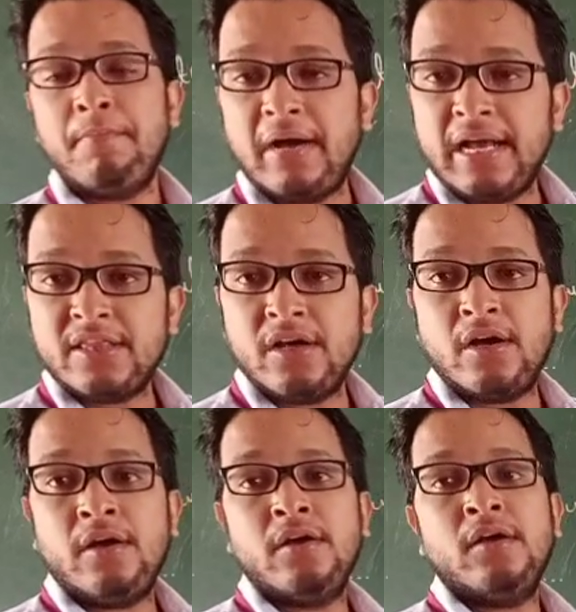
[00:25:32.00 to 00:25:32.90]
by the
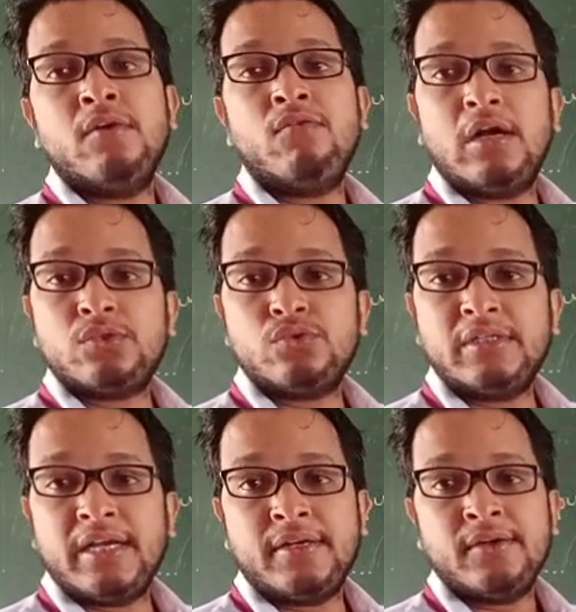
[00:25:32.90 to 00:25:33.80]
what
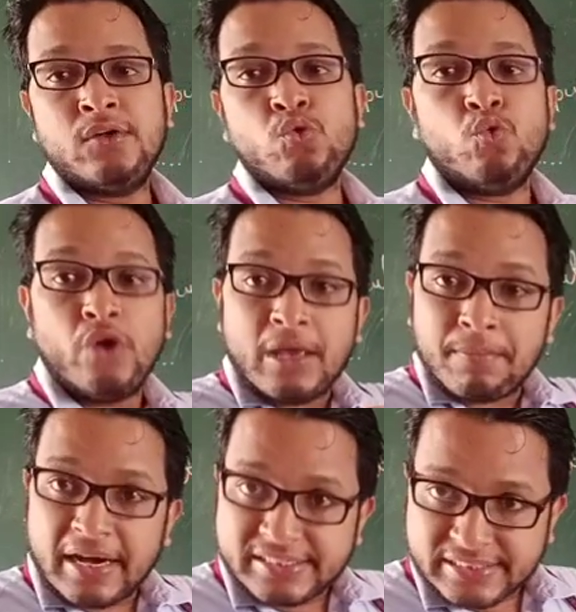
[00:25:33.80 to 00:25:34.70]
student
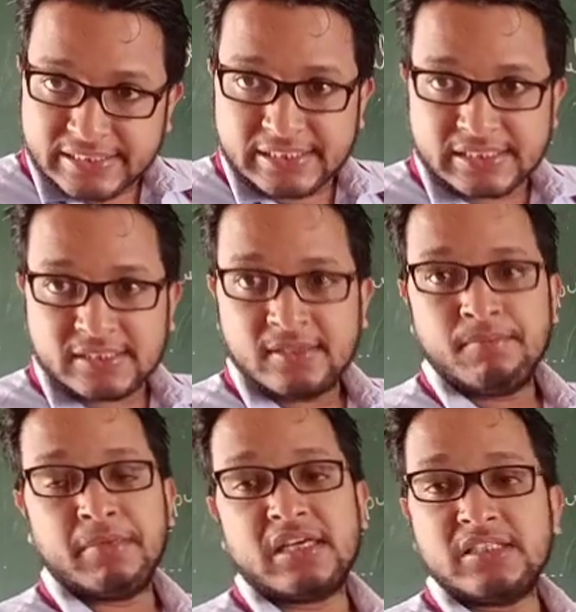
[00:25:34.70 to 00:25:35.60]
OMR
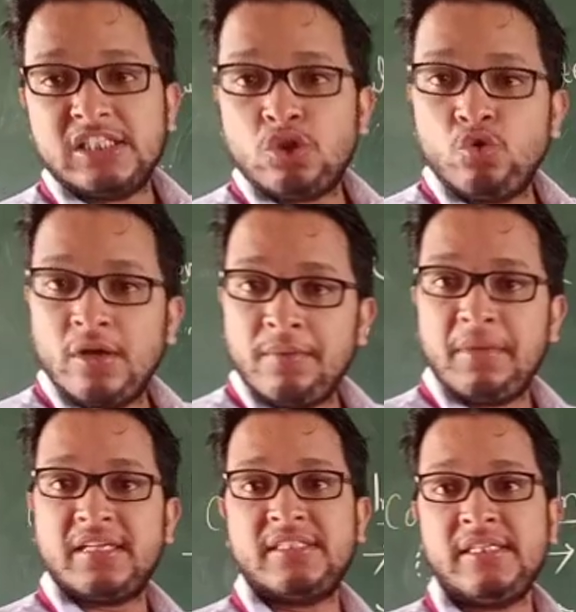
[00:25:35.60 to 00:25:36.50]
sheet, because in the
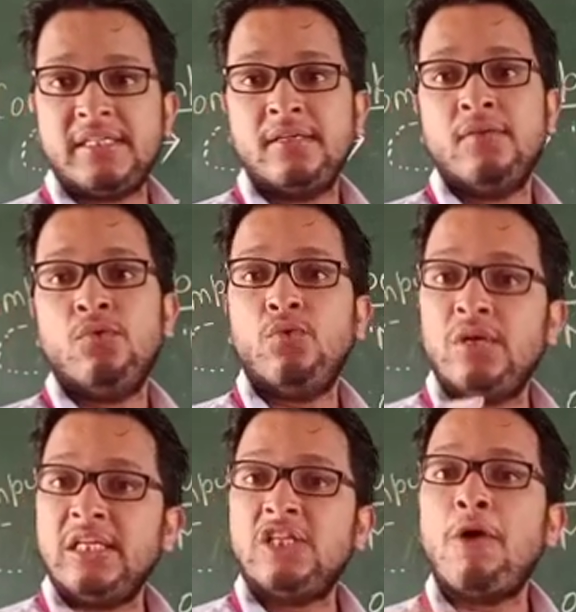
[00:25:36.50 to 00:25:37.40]
OMR sheet
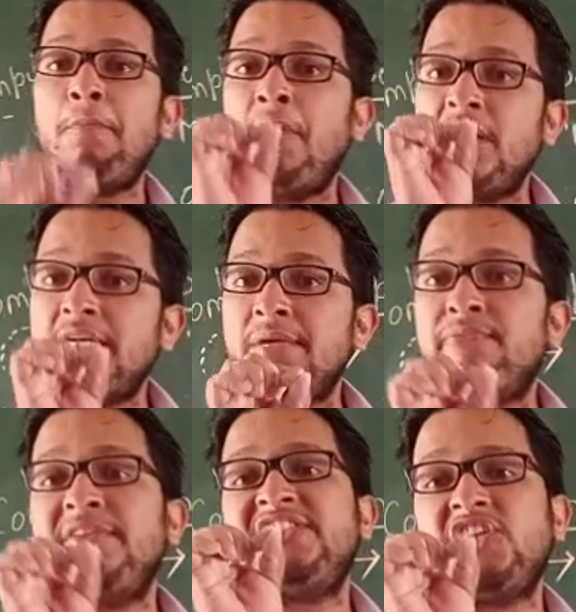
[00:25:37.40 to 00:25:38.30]
only the
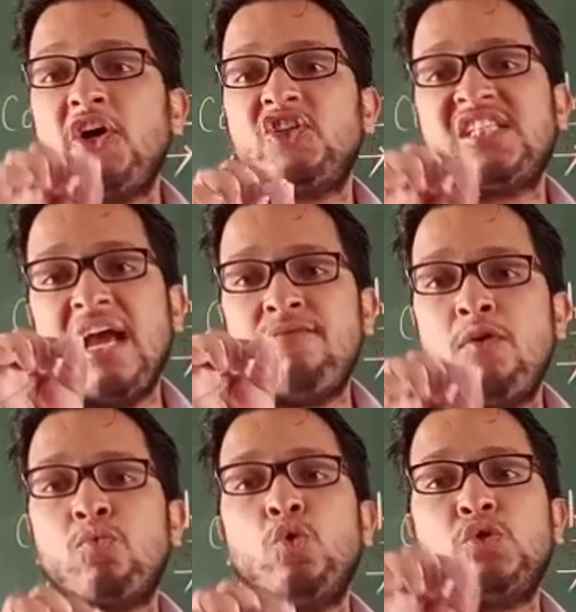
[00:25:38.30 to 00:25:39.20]
multiple choice type
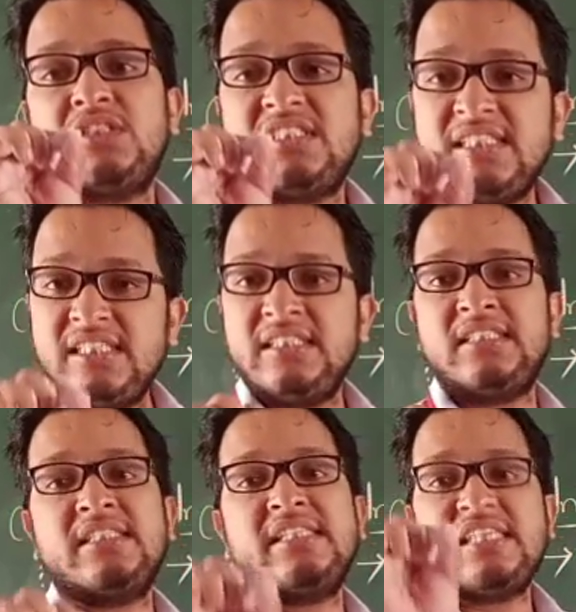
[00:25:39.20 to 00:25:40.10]
of
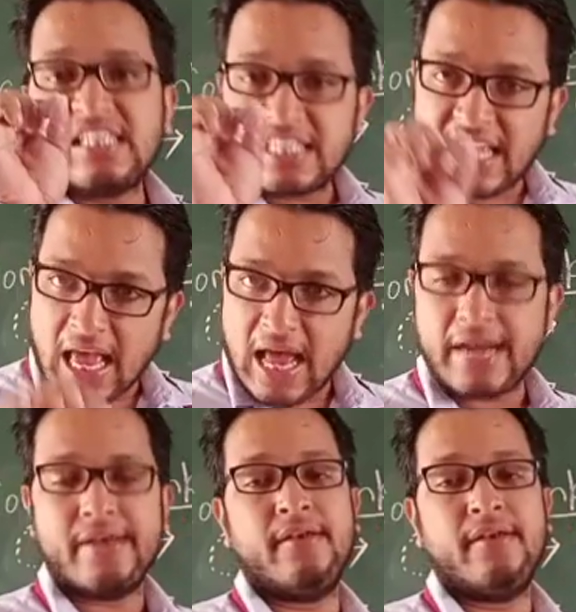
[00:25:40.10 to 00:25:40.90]
questions can